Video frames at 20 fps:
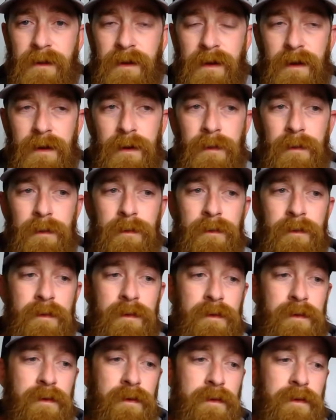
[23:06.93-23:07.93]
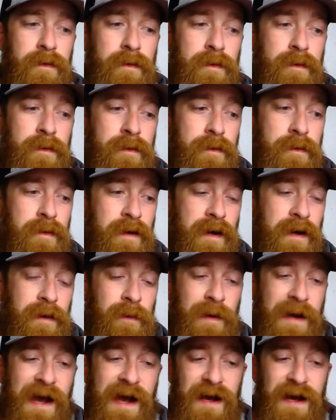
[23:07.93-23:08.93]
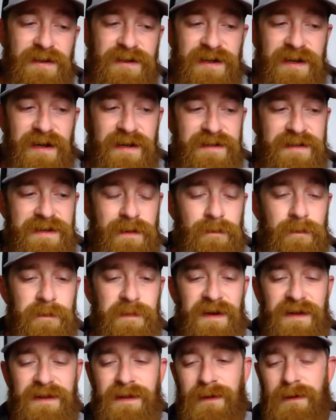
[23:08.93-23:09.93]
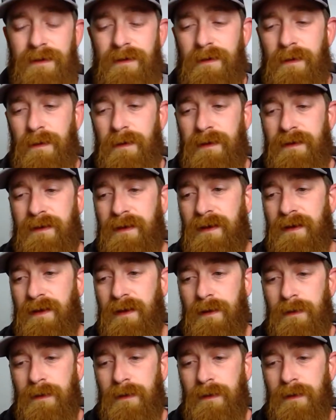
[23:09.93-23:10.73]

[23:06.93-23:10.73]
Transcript: You know, I know hashtags have a big thing to do with it.